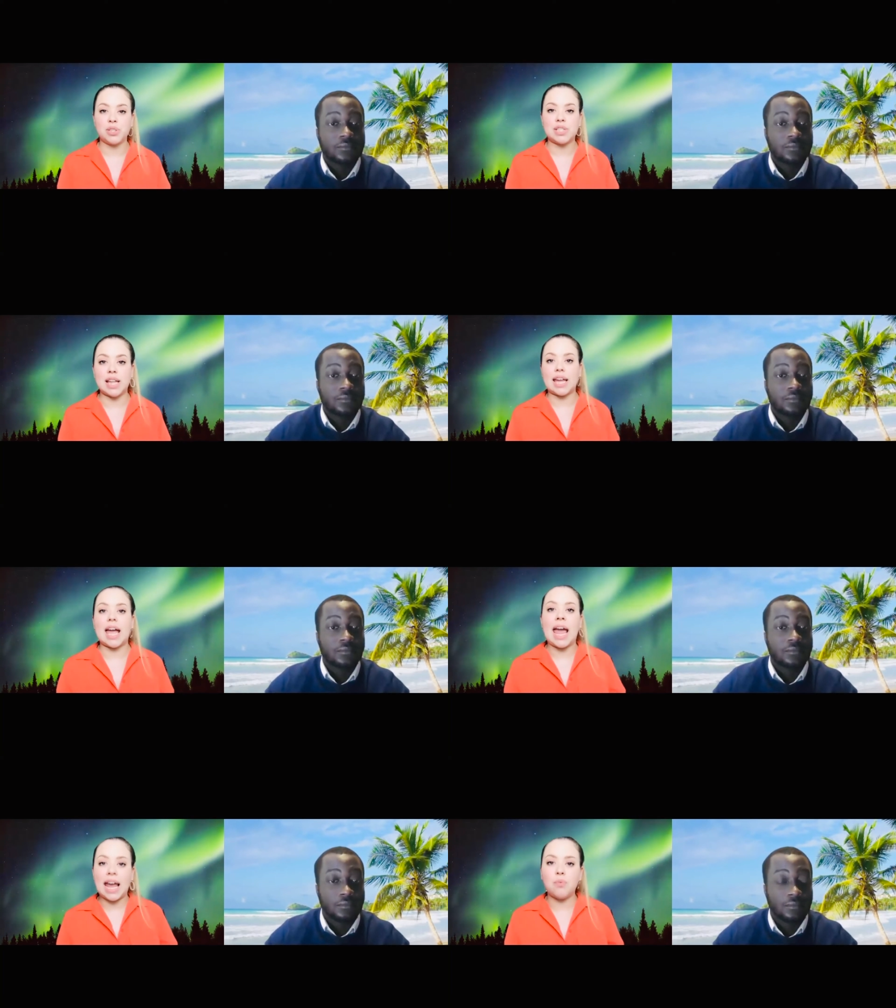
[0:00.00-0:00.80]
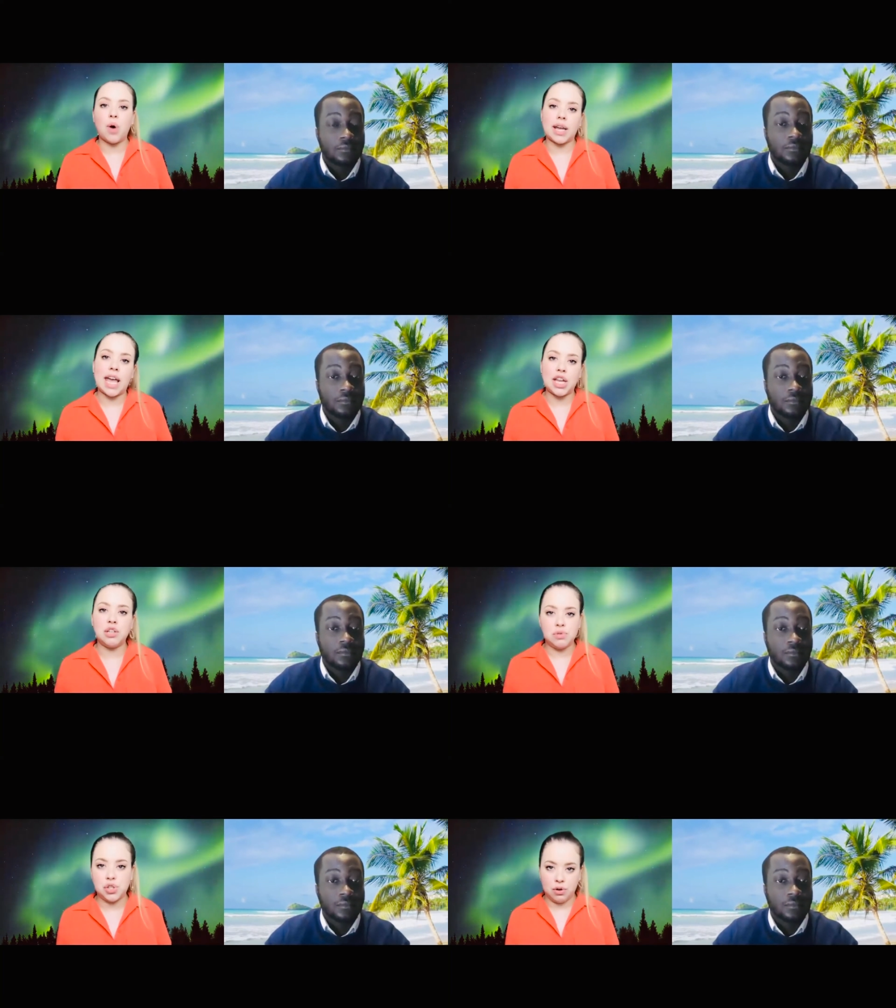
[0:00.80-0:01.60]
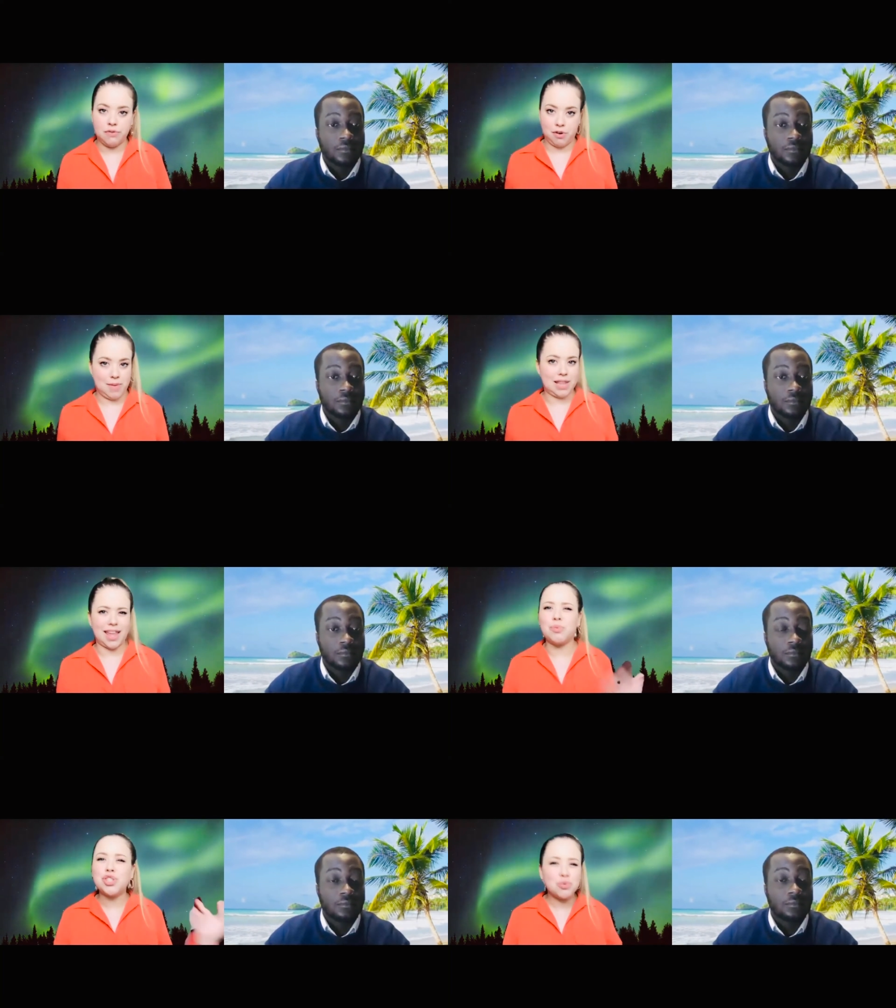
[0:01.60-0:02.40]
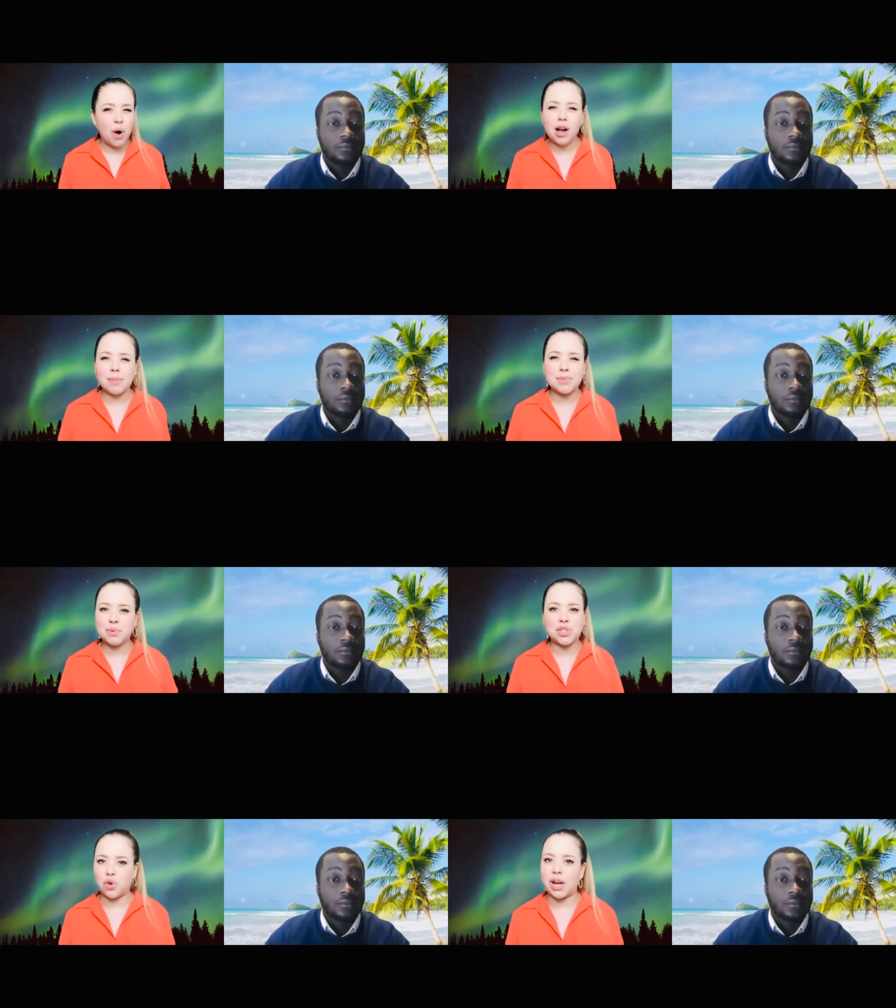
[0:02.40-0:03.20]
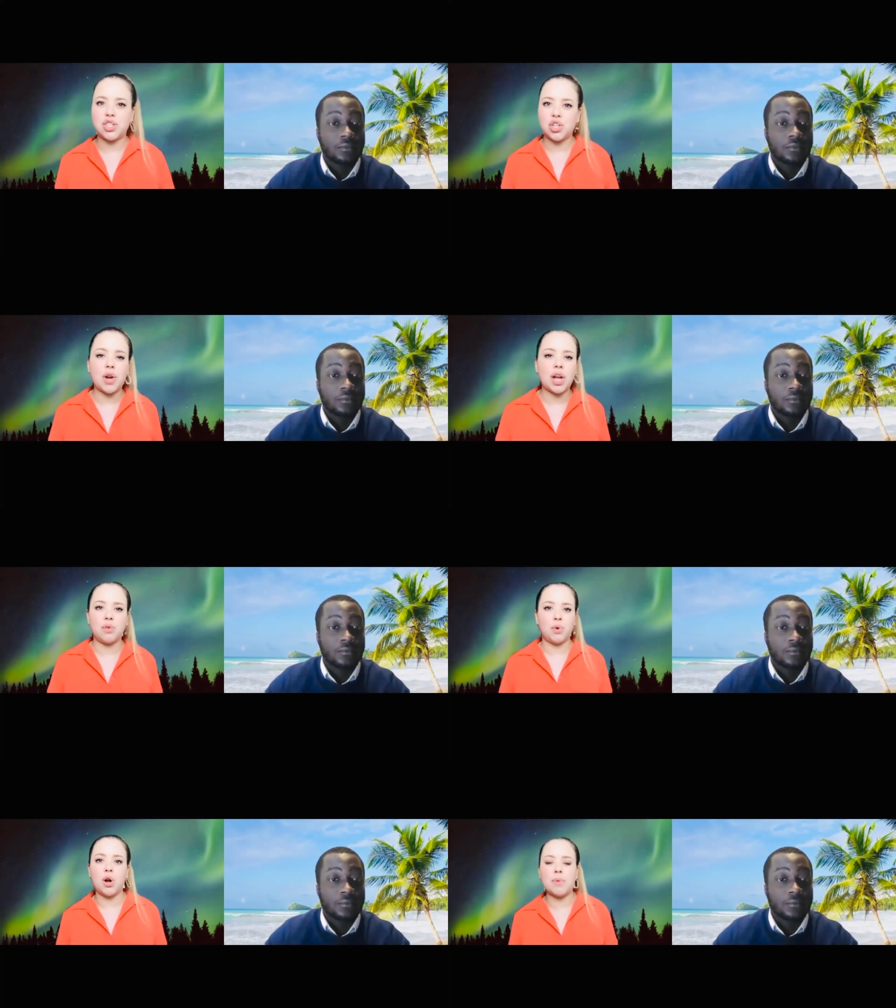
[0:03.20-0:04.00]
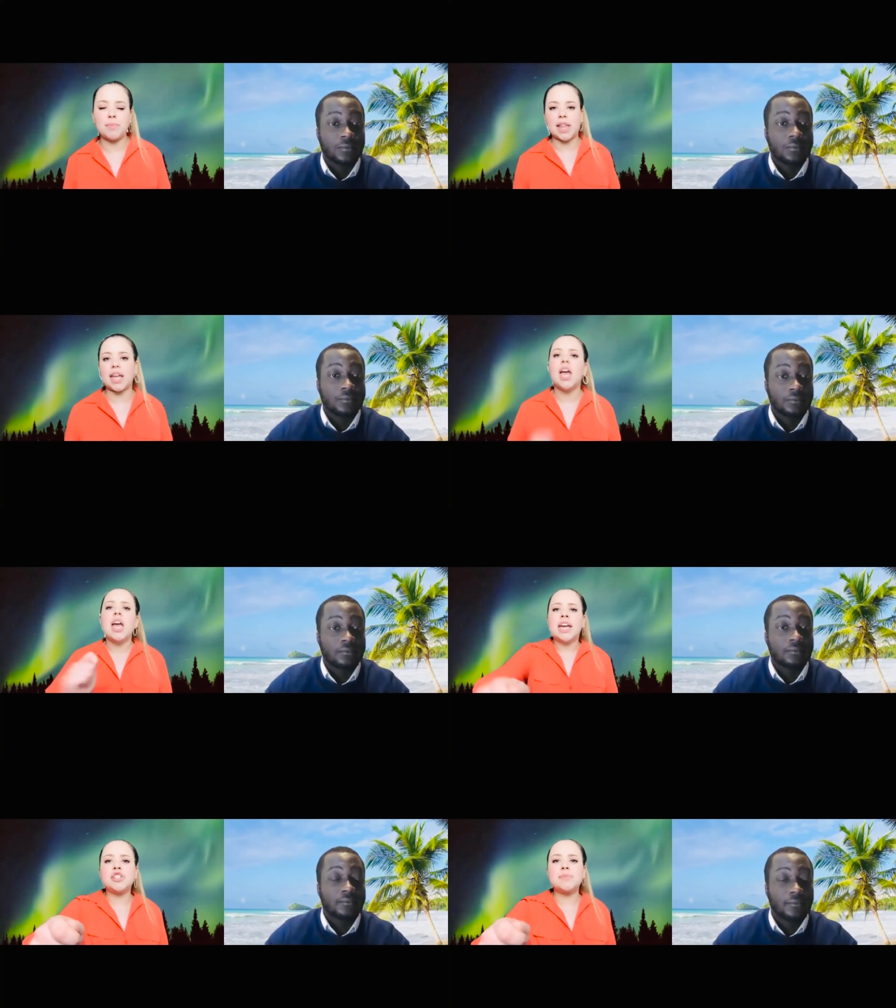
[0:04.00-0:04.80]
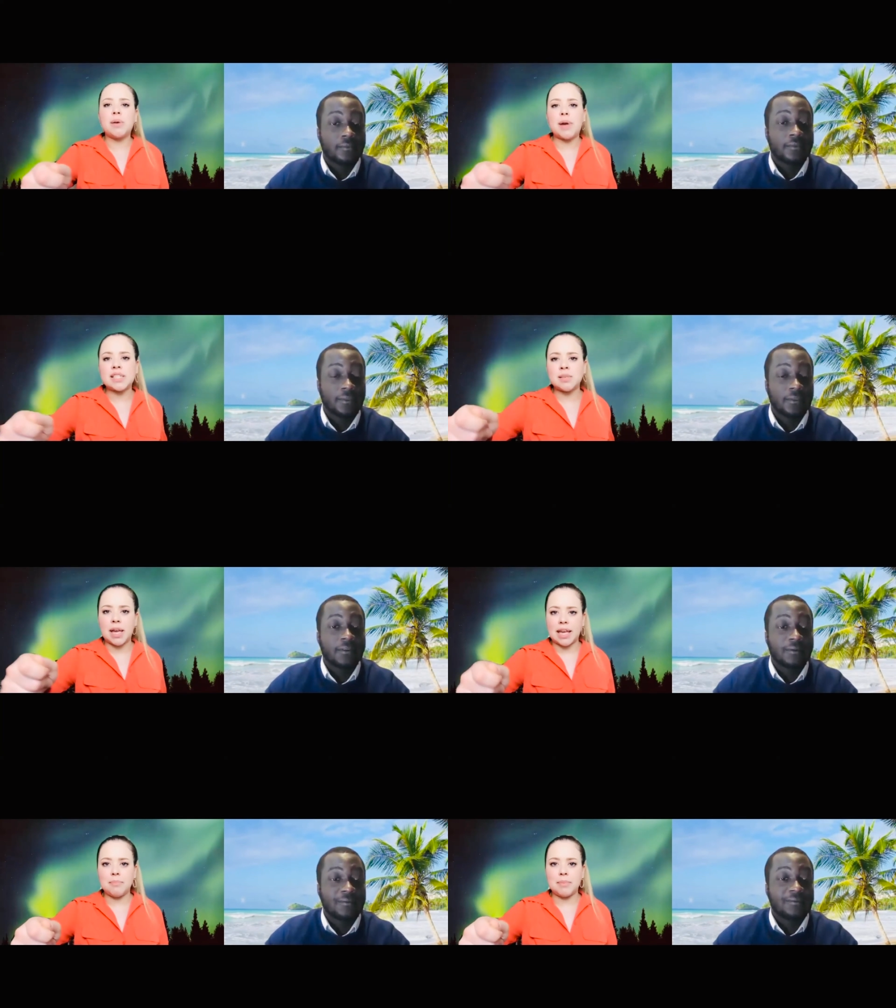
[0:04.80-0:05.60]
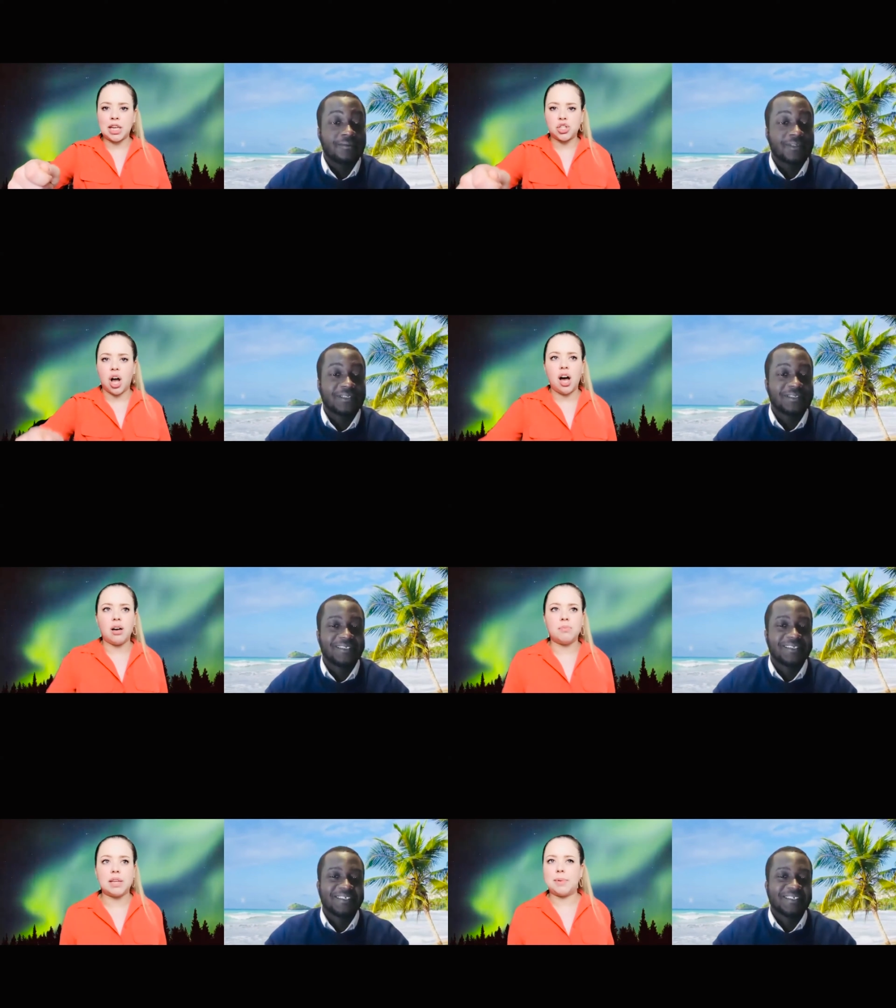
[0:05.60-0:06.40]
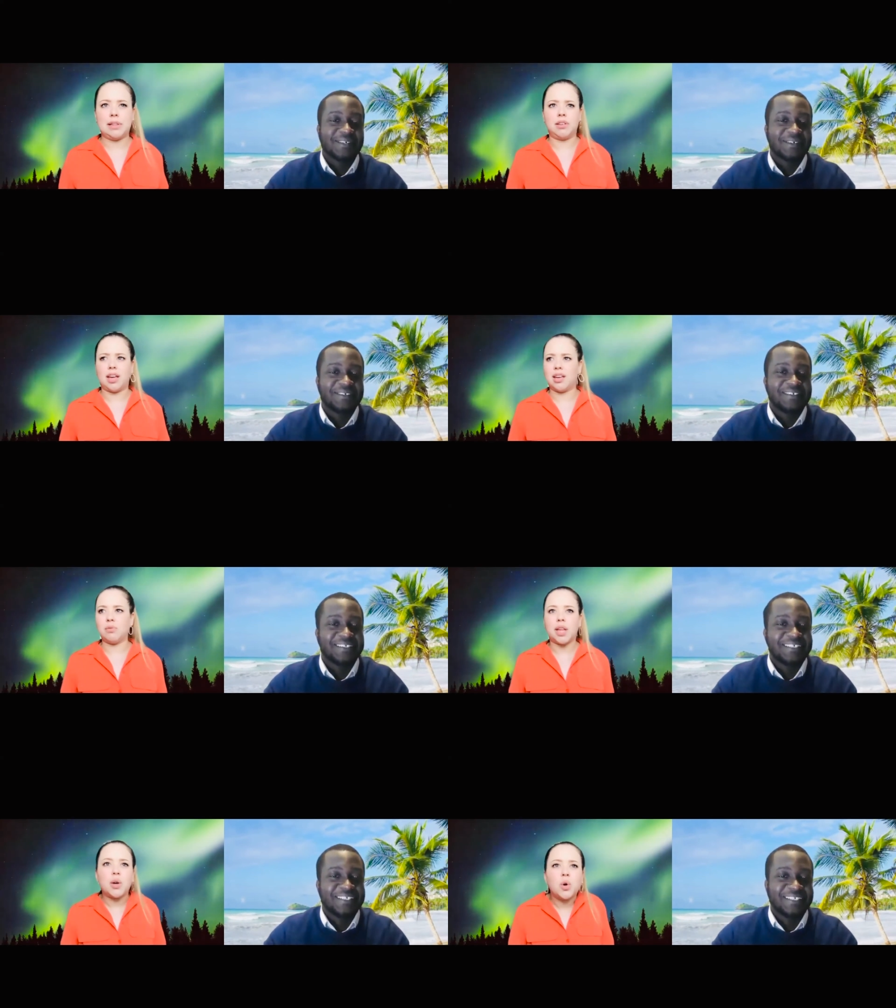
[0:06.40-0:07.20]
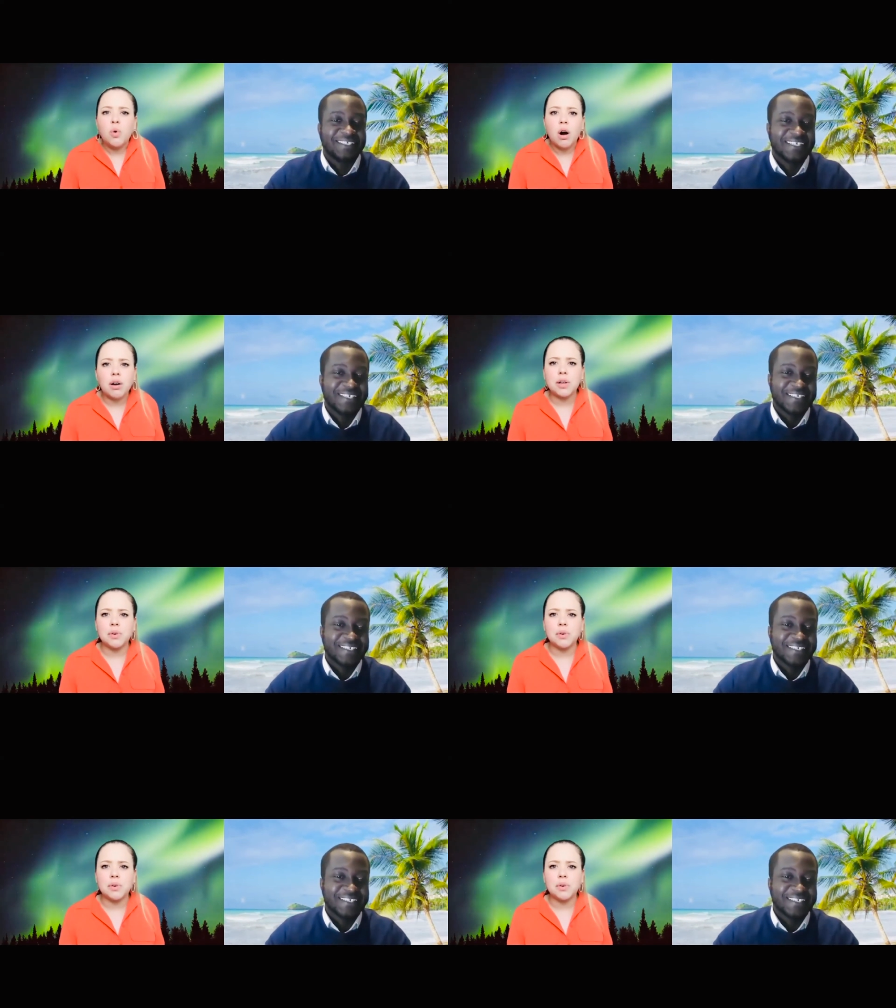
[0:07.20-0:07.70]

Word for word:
Speaker 1: like, hey, what can you do for me? Like, would you walk up to a stranger in a room and be like, here's my resume, get me a job? They'd be looking at you like, who are you?